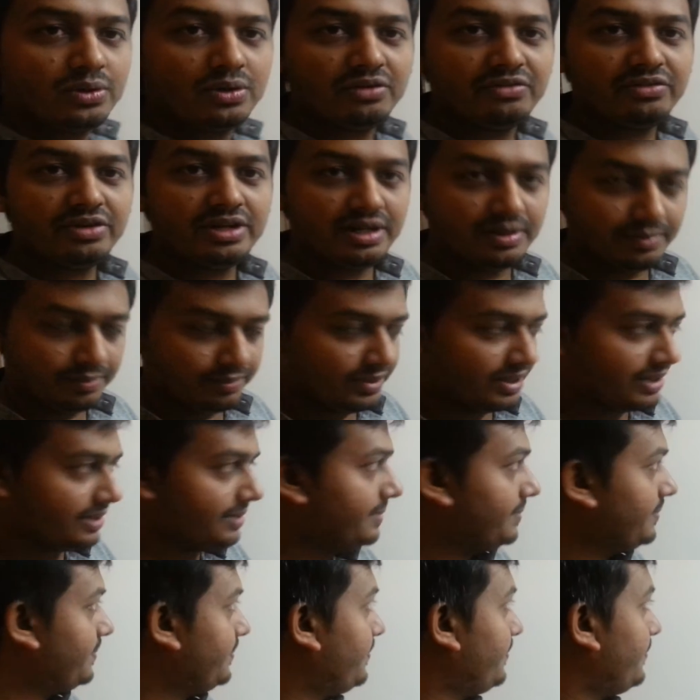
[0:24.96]
root of a number.
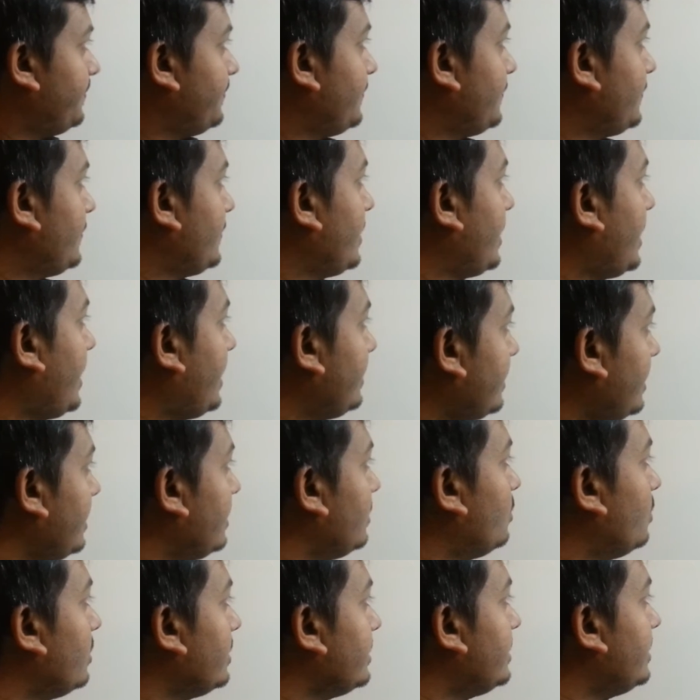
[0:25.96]
An
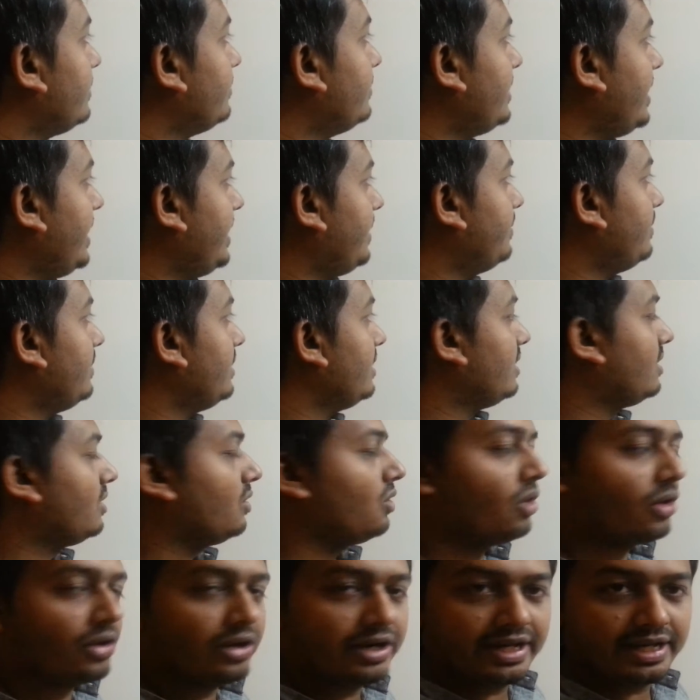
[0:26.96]
algorithm named
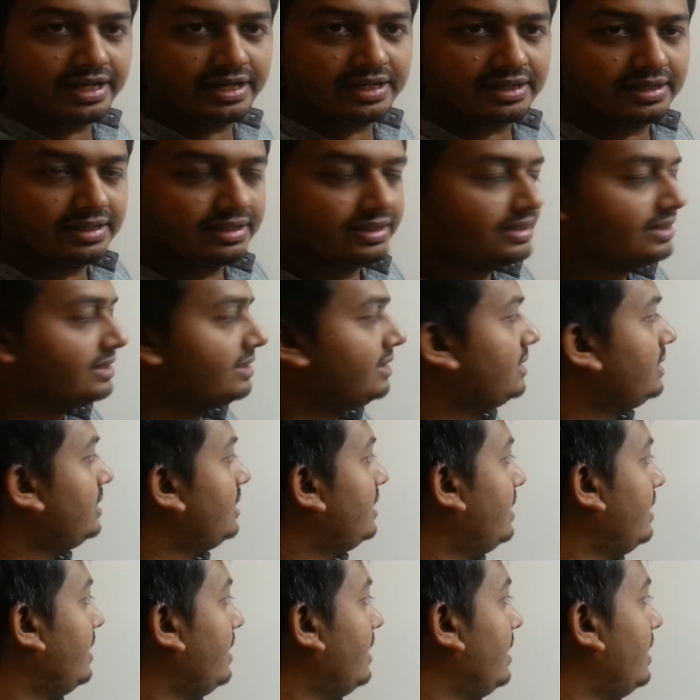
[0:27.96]
Cordic
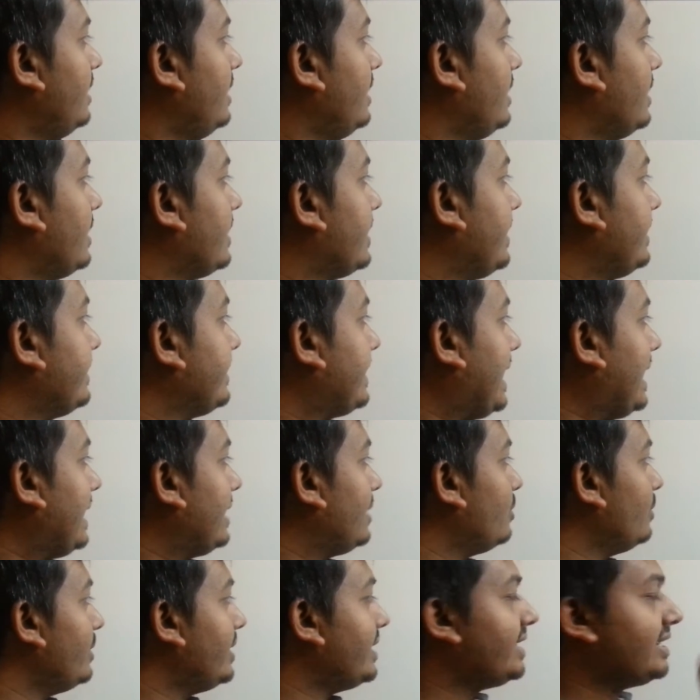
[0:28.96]
can
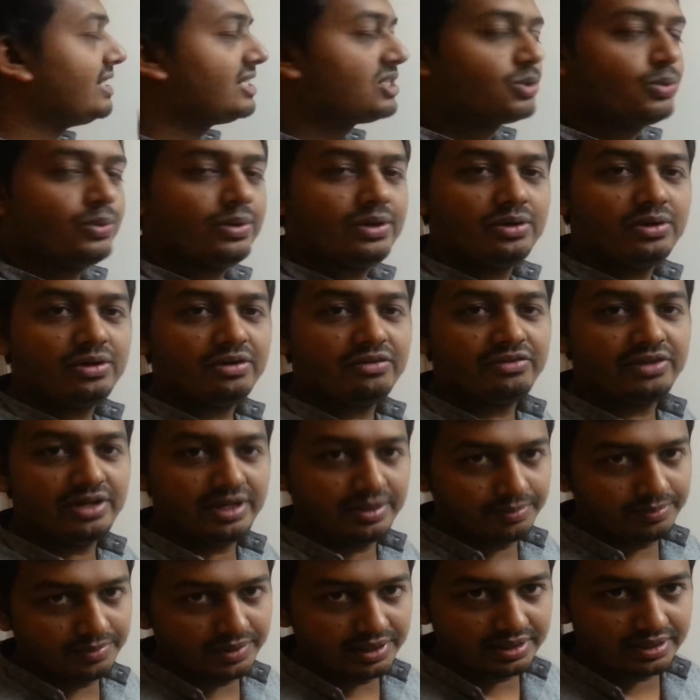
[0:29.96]
calculate the square root of a
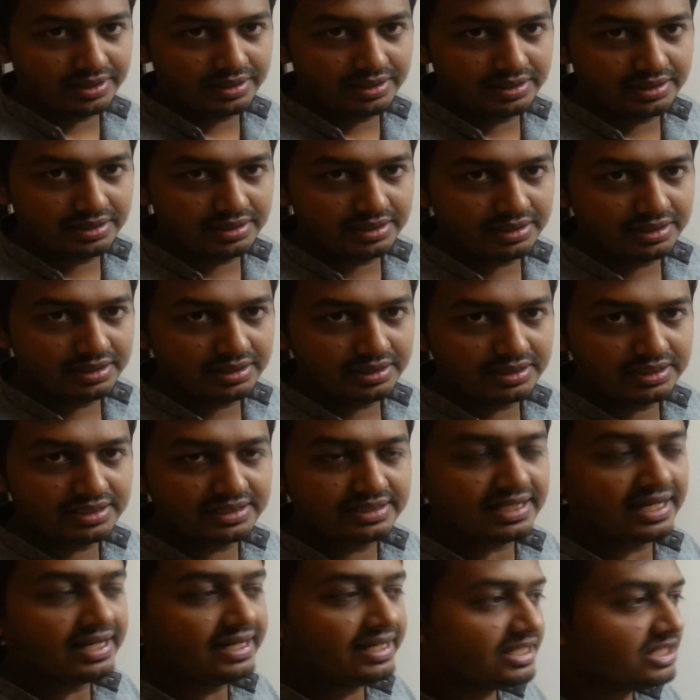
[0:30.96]
number.
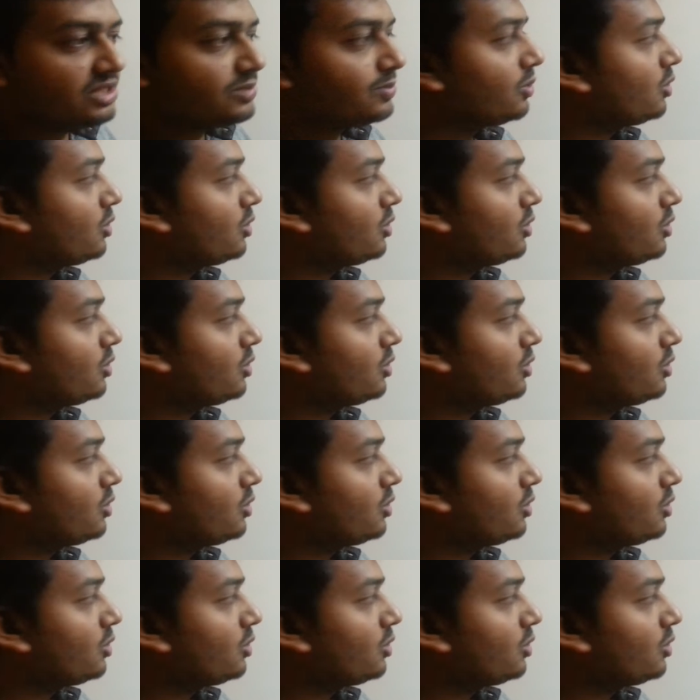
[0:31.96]
Xilinx